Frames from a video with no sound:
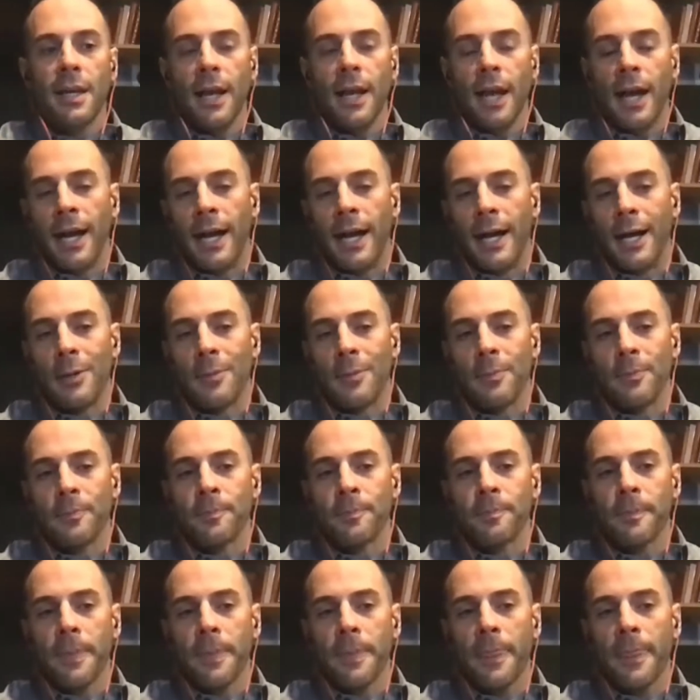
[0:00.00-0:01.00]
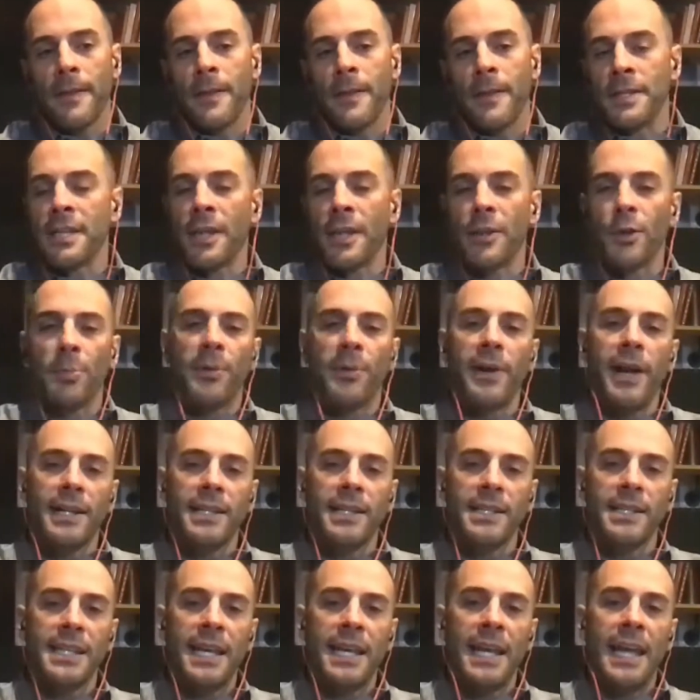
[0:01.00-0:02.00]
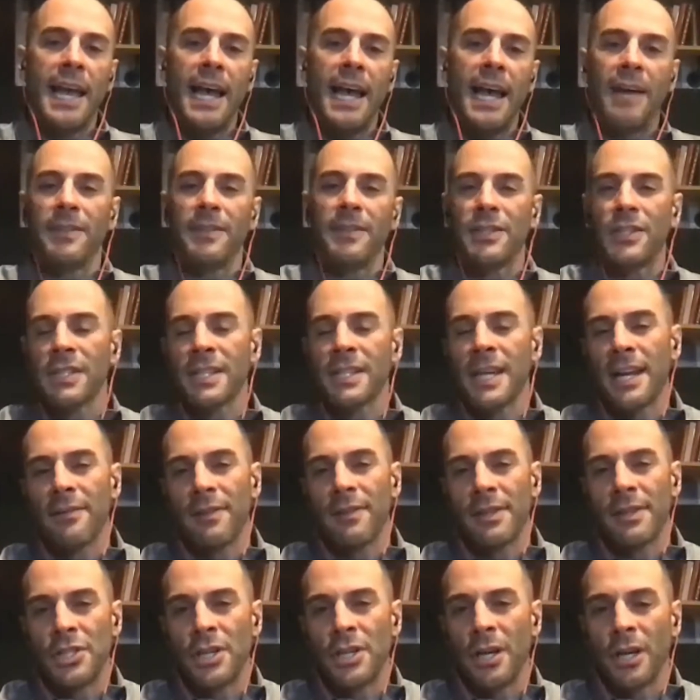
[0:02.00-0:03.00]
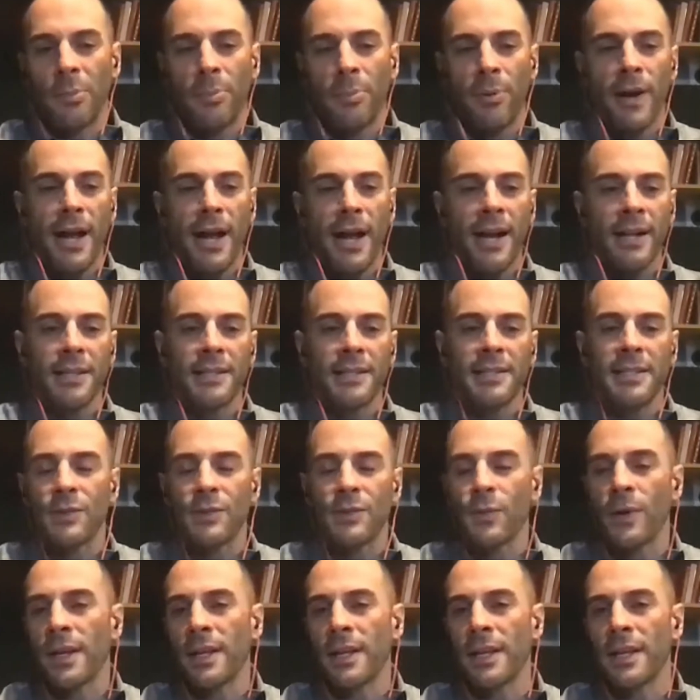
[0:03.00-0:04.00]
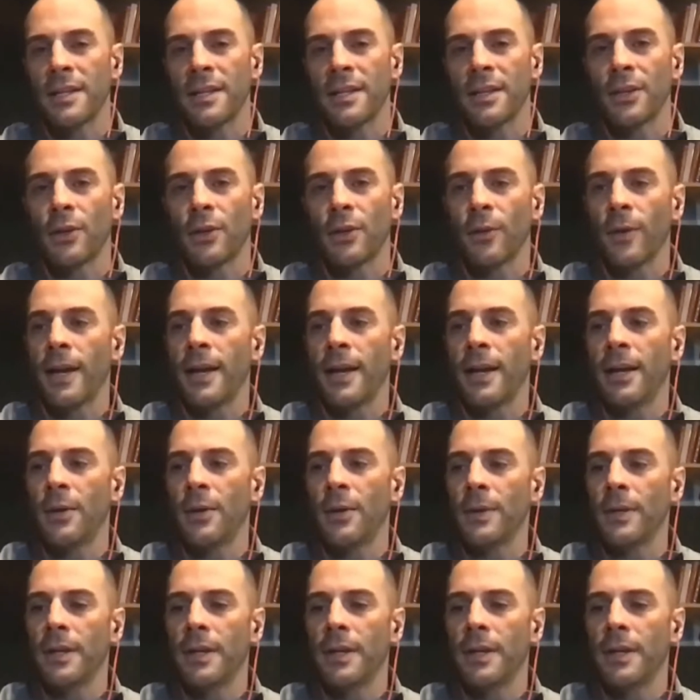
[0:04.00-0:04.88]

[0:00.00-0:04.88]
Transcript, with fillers: Um, this other practice I have, it's just kind of a junk practice. It's running it into the ground.